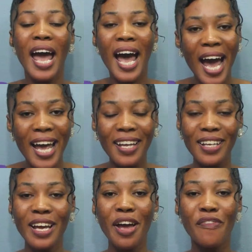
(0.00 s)

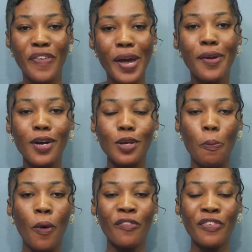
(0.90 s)
Hey, videos
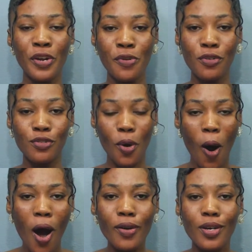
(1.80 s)
upon videos,
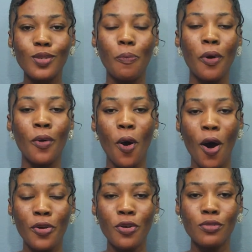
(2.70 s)
audios upon
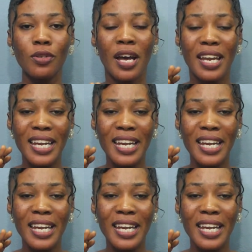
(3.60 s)
audios.